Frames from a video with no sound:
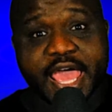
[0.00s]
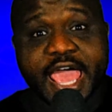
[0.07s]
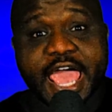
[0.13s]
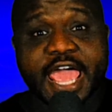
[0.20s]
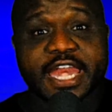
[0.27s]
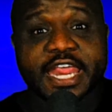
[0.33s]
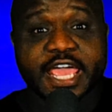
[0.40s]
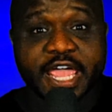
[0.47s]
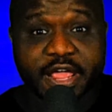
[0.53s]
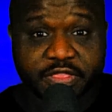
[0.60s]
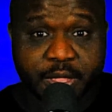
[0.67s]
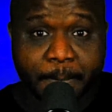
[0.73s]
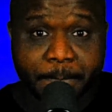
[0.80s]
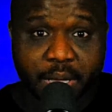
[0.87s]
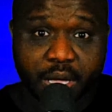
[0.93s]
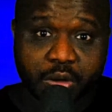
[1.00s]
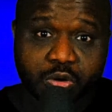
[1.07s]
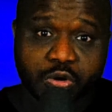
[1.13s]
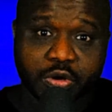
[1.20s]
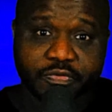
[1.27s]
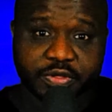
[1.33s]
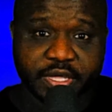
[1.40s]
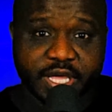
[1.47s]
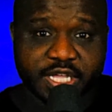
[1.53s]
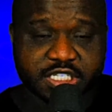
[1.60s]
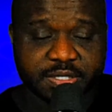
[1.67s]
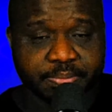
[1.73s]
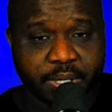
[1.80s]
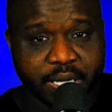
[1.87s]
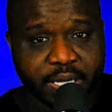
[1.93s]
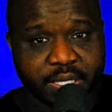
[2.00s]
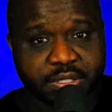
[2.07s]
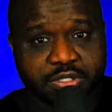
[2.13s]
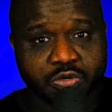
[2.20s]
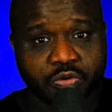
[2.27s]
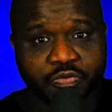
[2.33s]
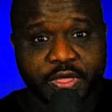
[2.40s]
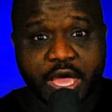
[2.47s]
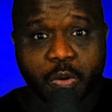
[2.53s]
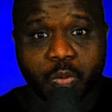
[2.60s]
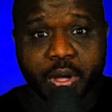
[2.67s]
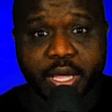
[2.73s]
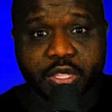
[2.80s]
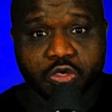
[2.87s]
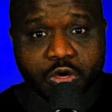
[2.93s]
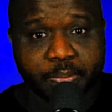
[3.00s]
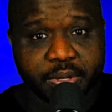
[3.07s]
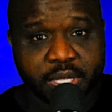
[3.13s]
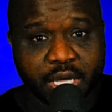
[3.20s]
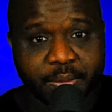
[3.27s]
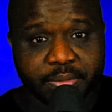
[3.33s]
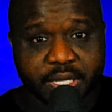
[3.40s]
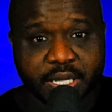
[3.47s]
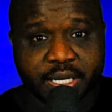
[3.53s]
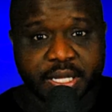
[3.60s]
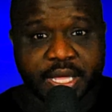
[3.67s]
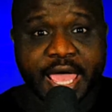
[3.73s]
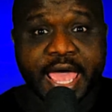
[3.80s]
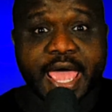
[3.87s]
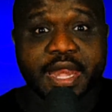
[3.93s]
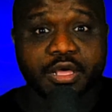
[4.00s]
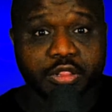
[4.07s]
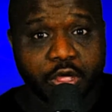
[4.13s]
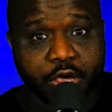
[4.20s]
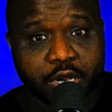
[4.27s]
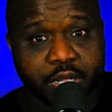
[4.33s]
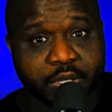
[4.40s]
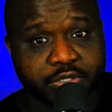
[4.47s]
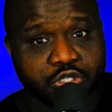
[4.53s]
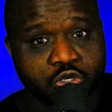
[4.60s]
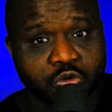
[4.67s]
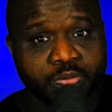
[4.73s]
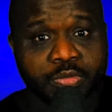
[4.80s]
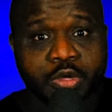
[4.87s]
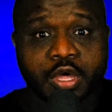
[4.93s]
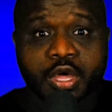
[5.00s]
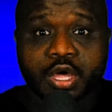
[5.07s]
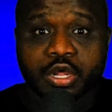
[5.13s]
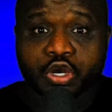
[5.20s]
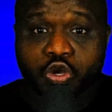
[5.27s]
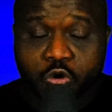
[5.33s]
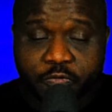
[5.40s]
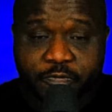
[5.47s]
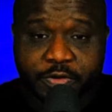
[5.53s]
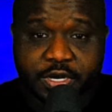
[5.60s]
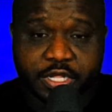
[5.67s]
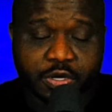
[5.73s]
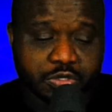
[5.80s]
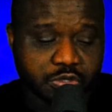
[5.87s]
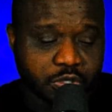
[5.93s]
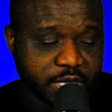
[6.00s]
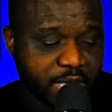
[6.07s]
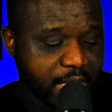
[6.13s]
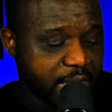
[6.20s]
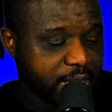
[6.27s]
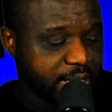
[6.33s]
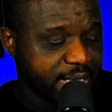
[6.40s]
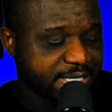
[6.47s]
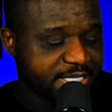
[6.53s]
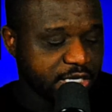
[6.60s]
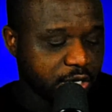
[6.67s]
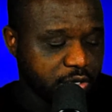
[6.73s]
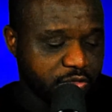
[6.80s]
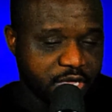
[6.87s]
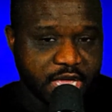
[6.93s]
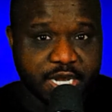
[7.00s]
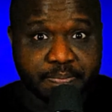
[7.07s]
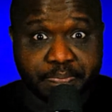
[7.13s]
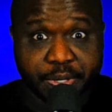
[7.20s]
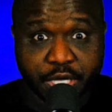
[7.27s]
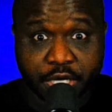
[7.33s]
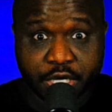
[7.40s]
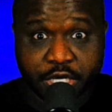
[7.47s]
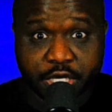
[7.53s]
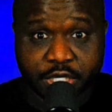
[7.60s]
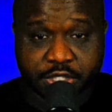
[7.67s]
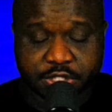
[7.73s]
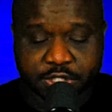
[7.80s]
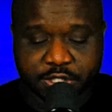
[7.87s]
and hit the bell notification button so that way you'll be updated and alerted to new videos. Okay, until then, peace.